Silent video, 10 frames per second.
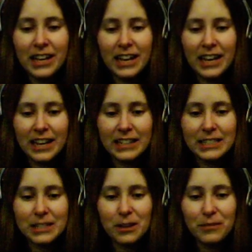
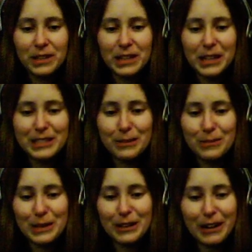And hopefully this will
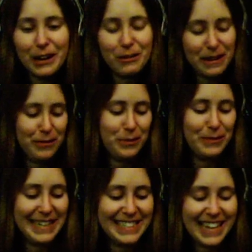be a great way for
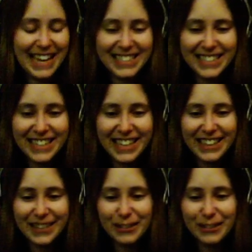me to test that the new